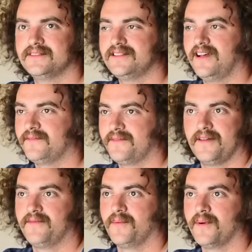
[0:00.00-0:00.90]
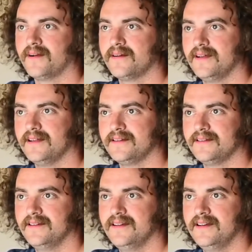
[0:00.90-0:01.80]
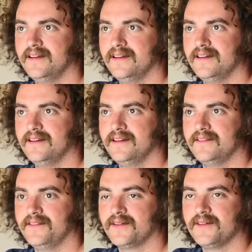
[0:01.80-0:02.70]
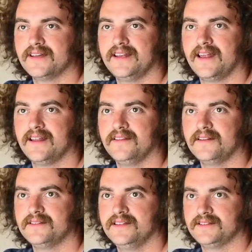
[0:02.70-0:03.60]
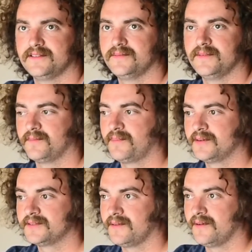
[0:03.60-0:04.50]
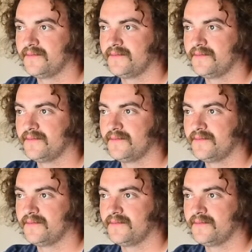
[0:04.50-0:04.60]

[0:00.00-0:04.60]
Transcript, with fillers: stuff everywhere, and they're looking at it, and these are their personal